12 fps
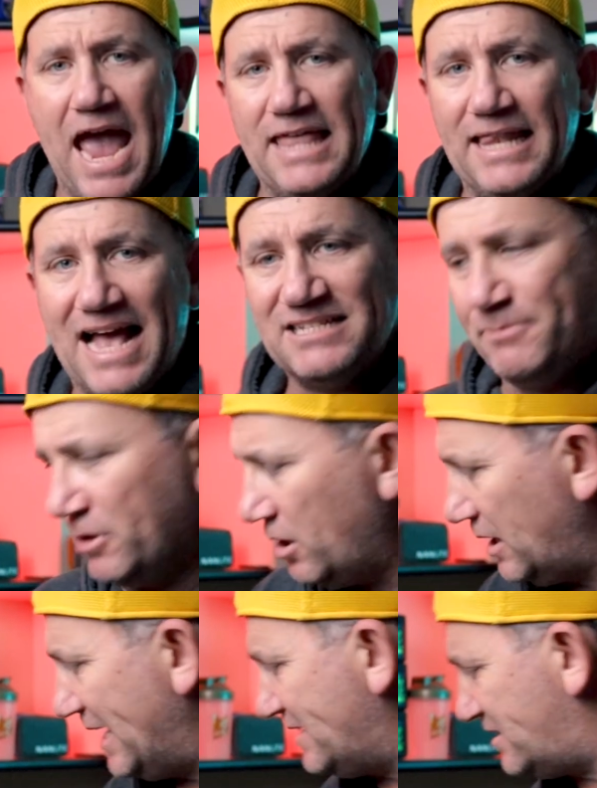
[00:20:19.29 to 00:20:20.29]
And last but
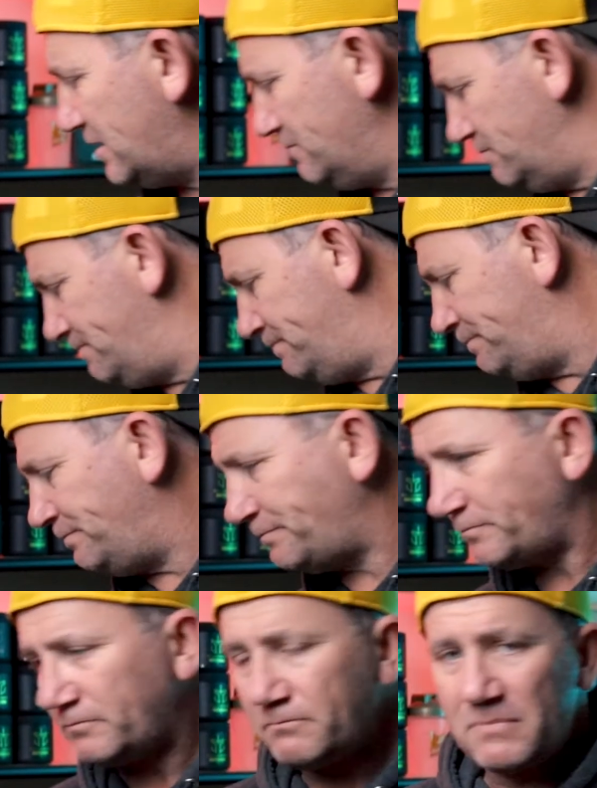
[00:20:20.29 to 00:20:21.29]
not least,
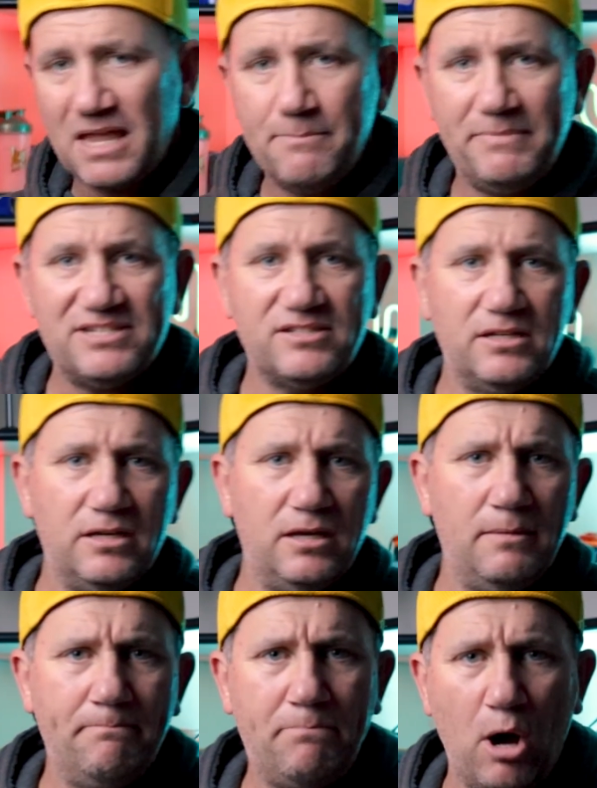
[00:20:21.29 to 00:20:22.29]
Mr.